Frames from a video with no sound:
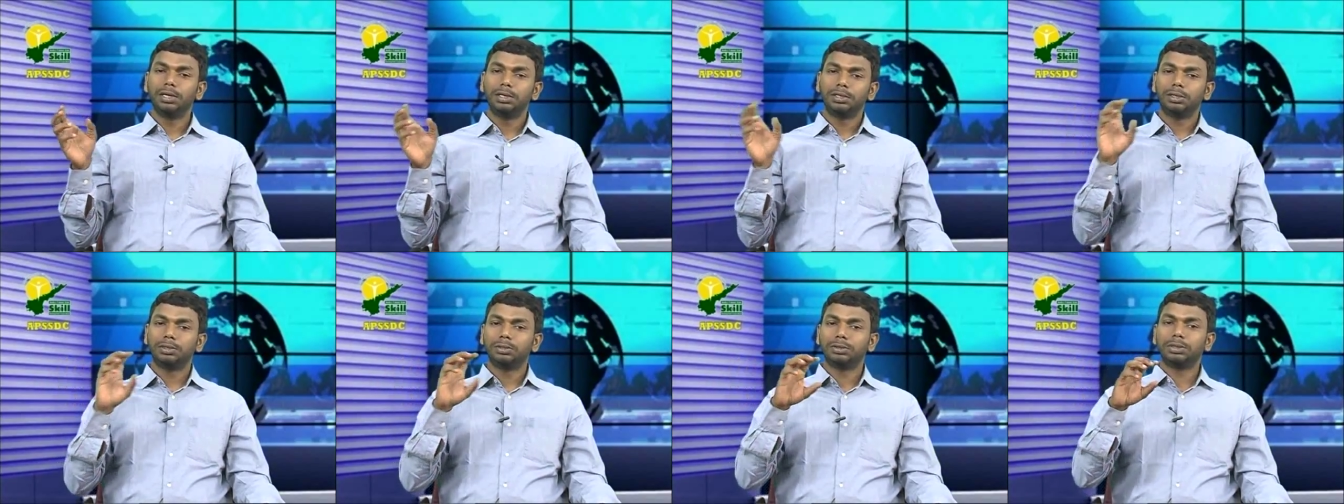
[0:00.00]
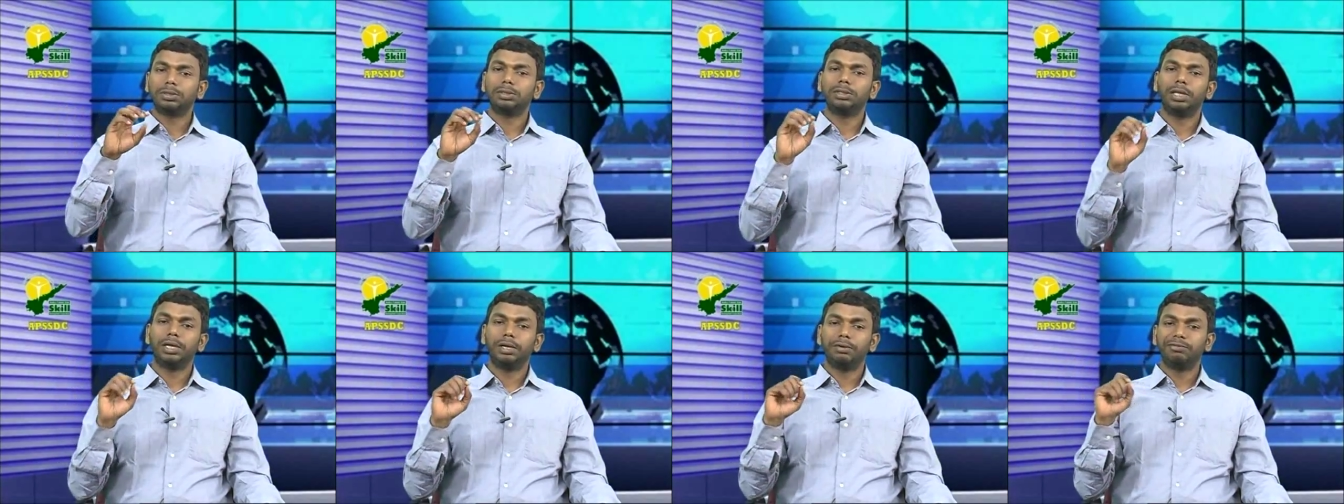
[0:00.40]
So
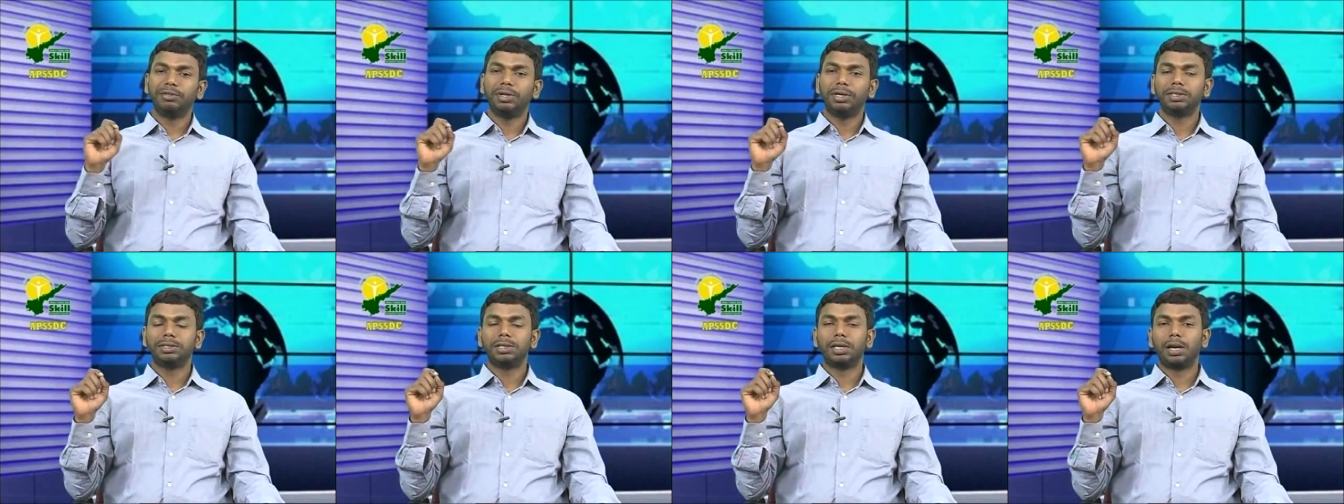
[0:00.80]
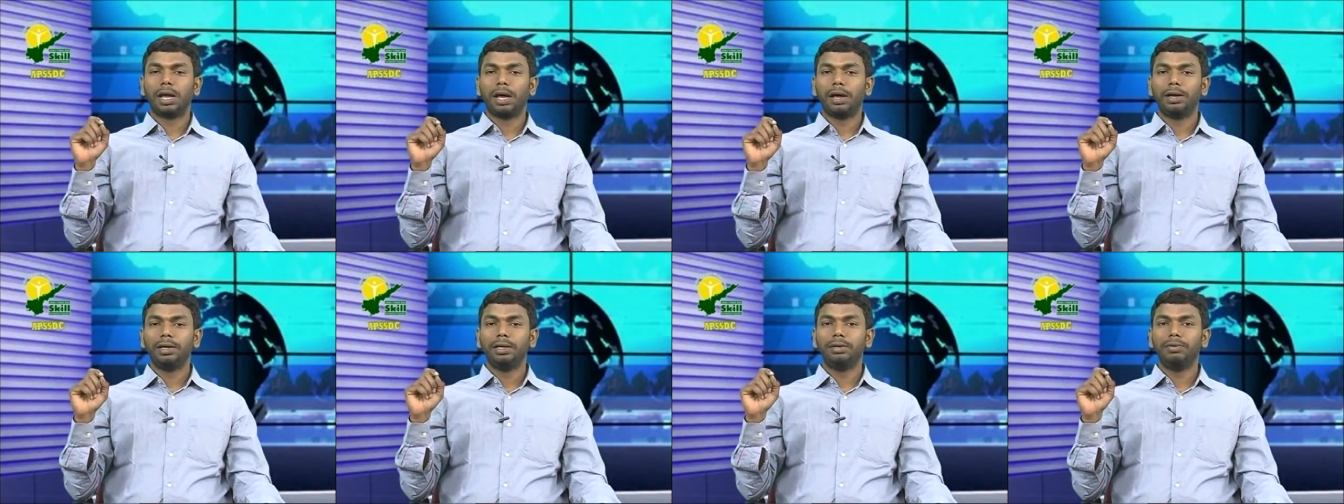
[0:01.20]
if there is an
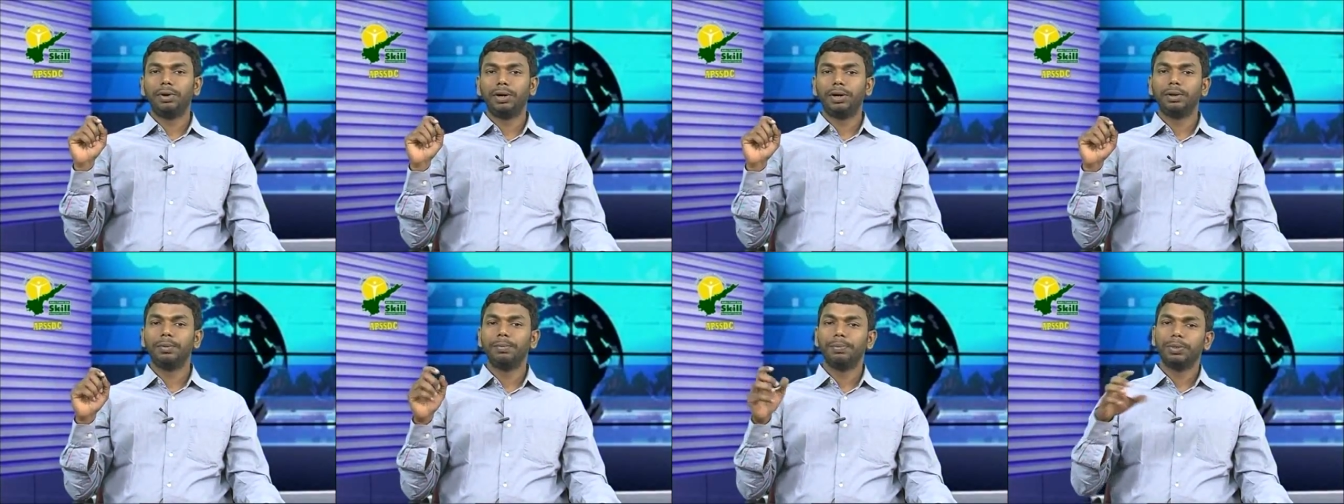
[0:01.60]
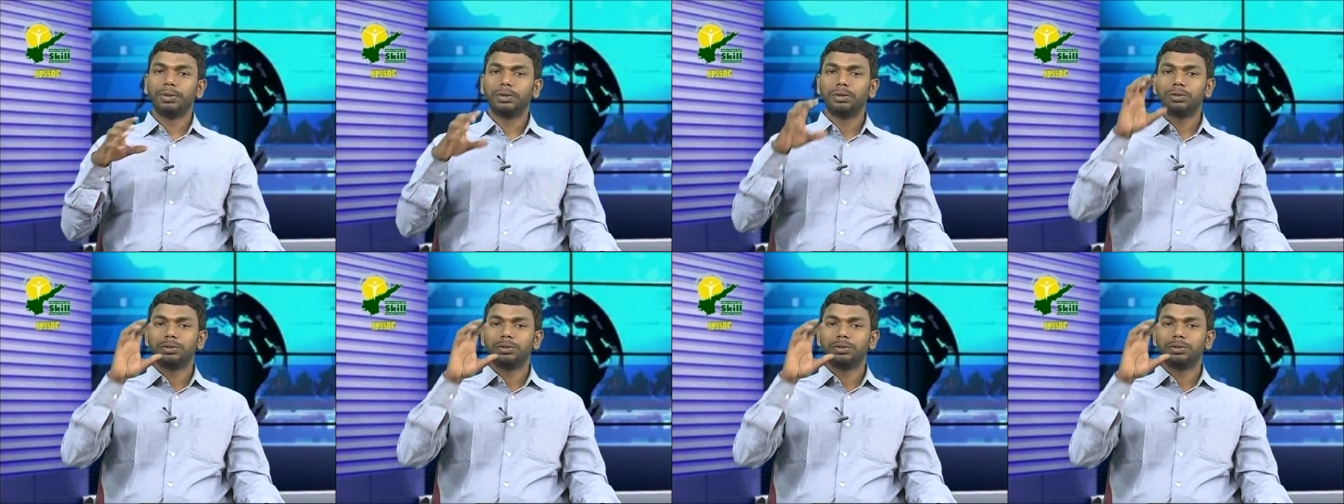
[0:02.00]
event, so